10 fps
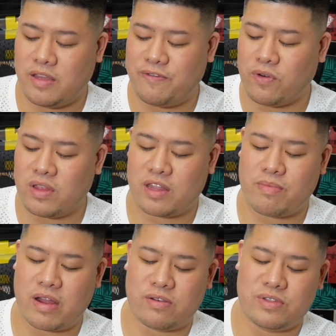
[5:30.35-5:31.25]
full length
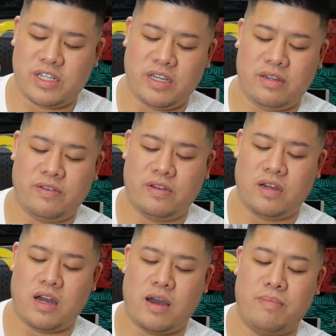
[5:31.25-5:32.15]
micro G
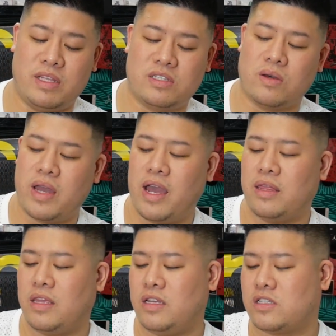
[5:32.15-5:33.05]
midsole
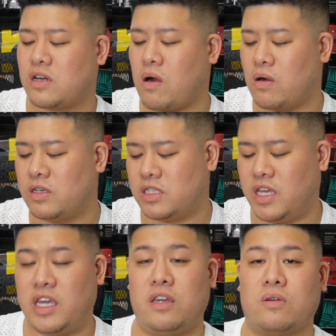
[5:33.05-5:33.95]
and the charged
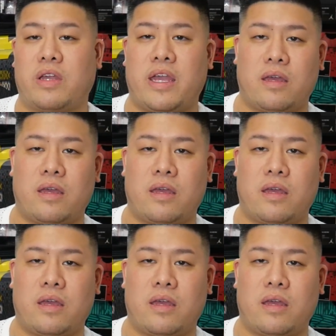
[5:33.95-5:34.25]
heel